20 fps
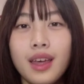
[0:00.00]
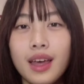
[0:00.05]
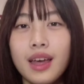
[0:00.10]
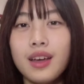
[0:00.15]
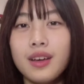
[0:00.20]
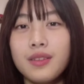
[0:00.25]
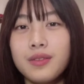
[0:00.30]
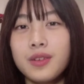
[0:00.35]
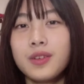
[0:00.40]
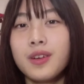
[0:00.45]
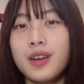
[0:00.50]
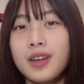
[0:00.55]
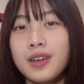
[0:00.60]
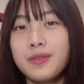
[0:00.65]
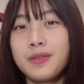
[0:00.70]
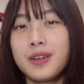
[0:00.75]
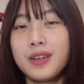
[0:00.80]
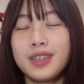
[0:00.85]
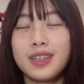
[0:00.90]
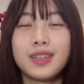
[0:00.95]
Hello
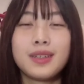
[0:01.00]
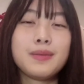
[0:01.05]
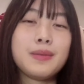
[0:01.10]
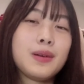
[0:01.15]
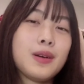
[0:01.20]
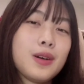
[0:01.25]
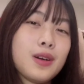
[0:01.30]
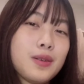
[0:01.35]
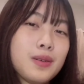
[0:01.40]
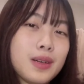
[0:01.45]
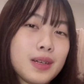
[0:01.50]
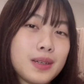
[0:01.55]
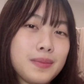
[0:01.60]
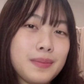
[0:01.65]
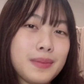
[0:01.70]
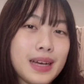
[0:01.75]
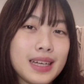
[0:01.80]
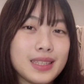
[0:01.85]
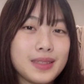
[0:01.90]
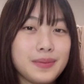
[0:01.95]
everyone,
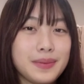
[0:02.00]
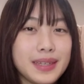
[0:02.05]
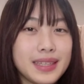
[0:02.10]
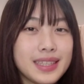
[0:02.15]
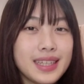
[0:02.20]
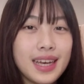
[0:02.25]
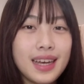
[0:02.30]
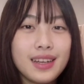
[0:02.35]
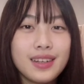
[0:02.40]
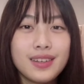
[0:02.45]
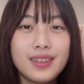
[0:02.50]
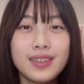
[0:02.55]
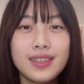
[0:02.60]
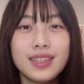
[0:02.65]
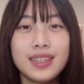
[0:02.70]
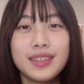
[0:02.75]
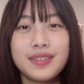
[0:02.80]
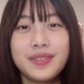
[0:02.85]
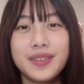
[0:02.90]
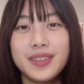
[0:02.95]
welcome back to my
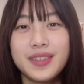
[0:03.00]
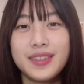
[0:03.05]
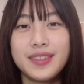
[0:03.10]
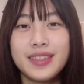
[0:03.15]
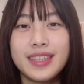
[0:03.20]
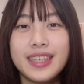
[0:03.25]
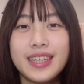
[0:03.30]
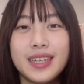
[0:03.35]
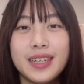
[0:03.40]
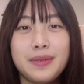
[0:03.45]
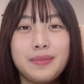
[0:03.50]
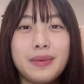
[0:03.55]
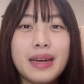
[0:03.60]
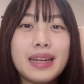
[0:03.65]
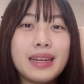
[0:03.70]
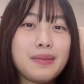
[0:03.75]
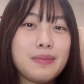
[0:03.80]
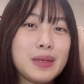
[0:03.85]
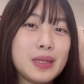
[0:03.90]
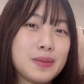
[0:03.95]
channel. If you're new here,
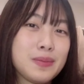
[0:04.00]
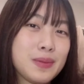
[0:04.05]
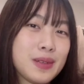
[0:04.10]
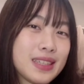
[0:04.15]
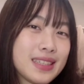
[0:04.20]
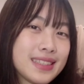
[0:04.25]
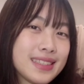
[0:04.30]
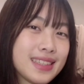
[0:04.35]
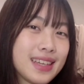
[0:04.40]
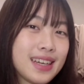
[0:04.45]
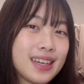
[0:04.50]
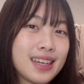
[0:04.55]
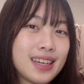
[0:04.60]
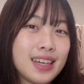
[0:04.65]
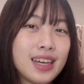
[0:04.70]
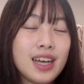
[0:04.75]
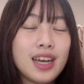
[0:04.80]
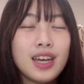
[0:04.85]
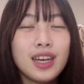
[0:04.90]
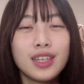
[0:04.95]
my name is
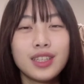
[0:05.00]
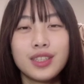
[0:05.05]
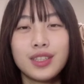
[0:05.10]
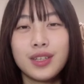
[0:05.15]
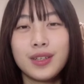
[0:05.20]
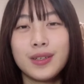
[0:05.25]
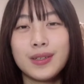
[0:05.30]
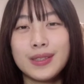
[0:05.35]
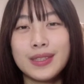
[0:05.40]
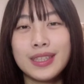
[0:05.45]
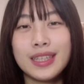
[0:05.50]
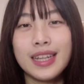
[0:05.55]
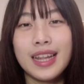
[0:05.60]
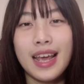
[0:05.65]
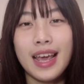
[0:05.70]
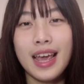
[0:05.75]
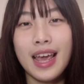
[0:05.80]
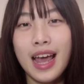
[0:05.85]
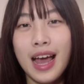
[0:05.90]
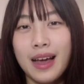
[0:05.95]
Marissa. So
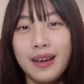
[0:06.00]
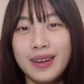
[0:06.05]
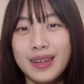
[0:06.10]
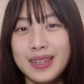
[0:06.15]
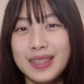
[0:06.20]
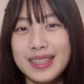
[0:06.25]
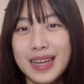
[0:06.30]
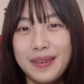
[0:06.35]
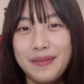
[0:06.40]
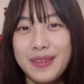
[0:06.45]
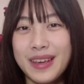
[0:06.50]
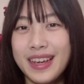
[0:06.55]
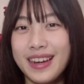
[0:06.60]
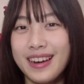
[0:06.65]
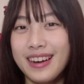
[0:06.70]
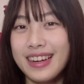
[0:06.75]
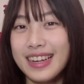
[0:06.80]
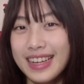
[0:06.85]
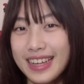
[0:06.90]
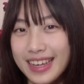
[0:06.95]
today I'm gonna dye my
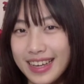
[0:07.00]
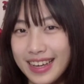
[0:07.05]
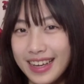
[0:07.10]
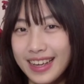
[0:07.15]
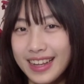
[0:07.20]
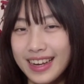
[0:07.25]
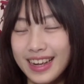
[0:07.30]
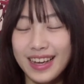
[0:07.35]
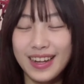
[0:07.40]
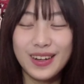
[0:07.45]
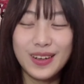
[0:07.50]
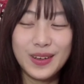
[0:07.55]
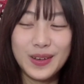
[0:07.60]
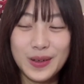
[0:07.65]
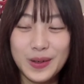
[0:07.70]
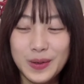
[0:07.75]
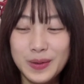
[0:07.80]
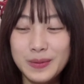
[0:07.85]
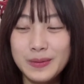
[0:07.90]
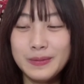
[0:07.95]
hair again at
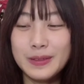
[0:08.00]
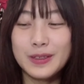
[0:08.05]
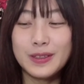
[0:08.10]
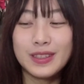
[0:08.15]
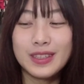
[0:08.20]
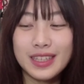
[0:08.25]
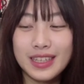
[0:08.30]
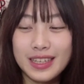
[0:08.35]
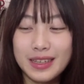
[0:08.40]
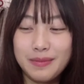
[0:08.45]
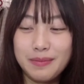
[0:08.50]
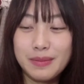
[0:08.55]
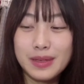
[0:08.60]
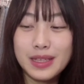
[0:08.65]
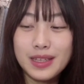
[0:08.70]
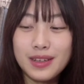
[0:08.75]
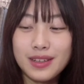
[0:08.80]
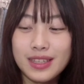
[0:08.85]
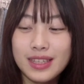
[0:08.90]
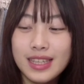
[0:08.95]
home using
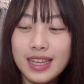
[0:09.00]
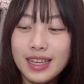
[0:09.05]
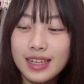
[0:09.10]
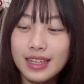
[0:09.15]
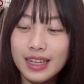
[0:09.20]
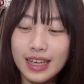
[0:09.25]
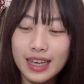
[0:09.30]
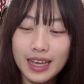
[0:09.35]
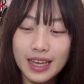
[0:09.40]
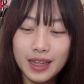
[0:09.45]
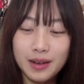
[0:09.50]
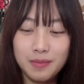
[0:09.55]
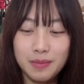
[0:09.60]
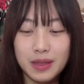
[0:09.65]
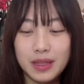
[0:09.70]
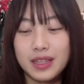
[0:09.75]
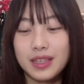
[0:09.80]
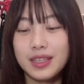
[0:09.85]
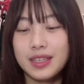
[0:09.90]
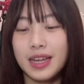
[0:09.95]
Mise again,
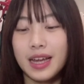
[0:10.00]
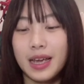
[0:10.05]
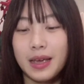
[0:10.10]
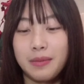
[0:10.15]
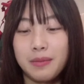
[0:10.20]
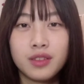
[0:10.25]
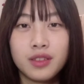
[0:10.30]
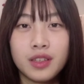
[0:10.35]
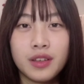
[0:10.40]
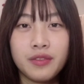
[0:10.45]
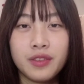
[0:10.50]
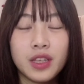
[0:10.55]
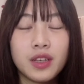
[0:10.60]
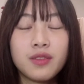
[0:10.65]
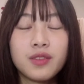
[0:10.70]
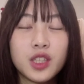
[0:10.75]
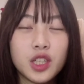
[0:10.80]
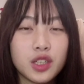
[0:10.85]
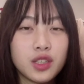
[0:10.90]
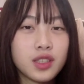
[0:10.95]
but this time
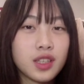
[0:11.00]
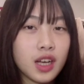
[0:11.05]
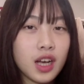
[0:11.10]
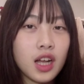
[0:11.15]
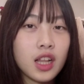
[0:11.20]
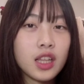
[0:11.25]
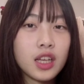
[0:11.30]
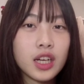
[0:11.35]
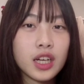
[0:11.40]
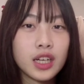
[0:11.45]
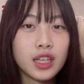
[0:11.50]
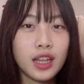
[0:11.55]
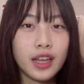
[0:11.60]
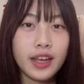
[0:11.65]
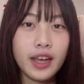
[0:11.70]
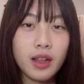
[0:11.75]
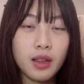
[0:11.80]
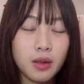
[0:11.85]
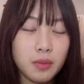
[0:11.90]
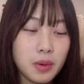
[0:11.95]
instead of just the color
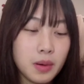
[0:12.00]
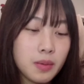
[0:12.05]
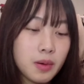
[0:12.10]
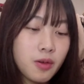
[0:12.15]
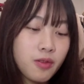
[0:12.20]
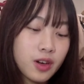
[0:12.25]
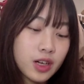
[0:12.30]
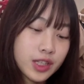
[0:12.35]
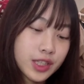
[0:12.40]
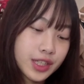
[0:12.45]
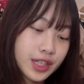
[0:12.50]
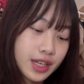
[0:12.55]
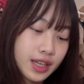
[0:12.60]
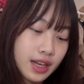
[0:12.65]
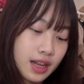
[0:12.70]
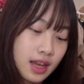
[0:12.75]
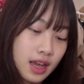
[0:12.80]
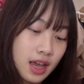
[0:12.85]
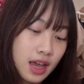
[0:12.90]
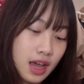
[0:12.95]
like Hello Bobo
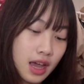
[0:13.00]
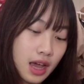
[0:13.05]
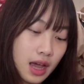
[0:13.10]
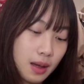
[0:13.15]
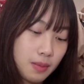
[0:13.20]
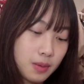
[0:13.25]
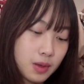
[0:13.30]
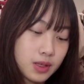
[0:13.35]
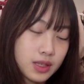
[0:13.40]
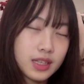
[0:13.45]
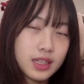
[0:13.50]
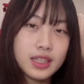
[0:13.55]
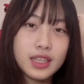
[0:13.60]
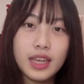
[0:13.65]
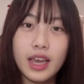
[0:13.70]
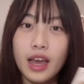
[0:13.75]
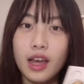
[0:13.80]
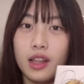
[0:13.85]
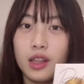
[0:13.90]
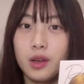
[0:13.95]
version, I'm using
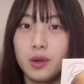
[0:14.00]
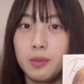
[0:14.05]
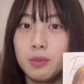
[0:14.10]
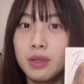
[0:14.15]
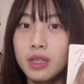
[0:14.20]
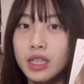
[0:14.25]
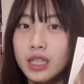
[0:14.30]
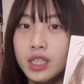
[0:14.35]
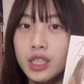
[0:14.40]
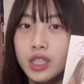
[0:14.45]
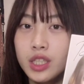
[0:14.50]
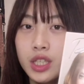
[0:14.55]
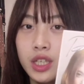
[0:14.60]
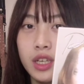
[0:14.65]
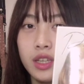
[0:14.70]
the Hello Bleach,